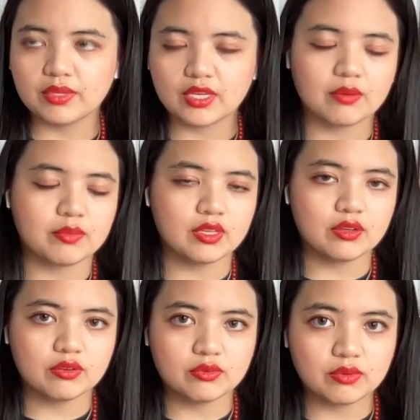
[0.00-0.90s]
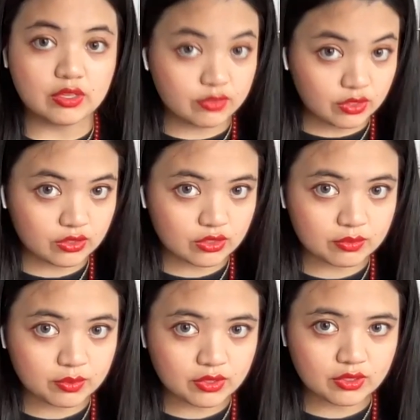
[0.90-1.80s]
becoming one of the
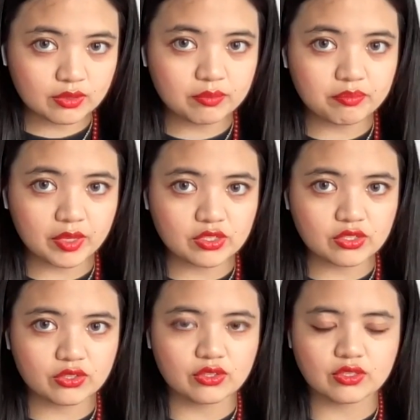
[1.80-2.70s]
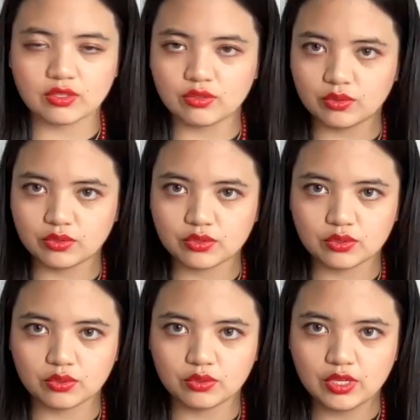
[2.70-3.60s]
honorable mentions and
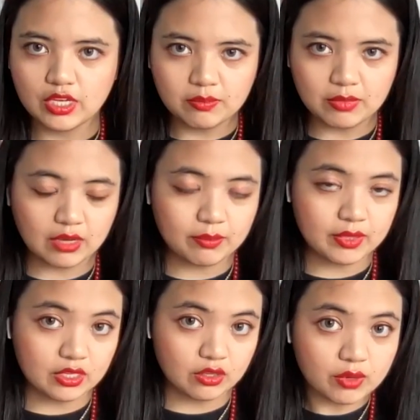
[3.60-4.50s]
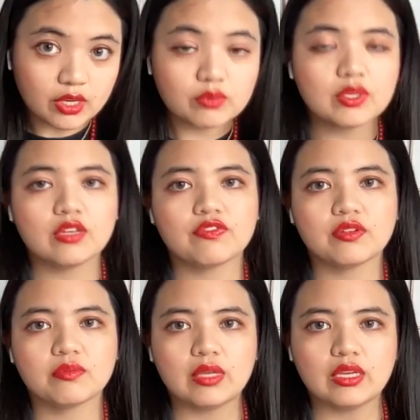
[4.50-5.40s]
also becoming an award-winning
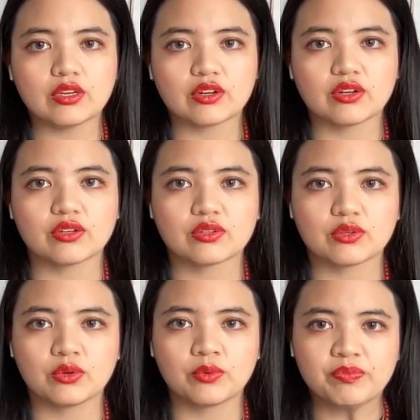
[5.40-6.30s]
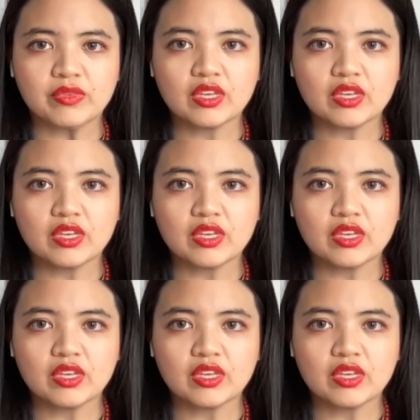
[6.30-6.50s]
filmmaker. So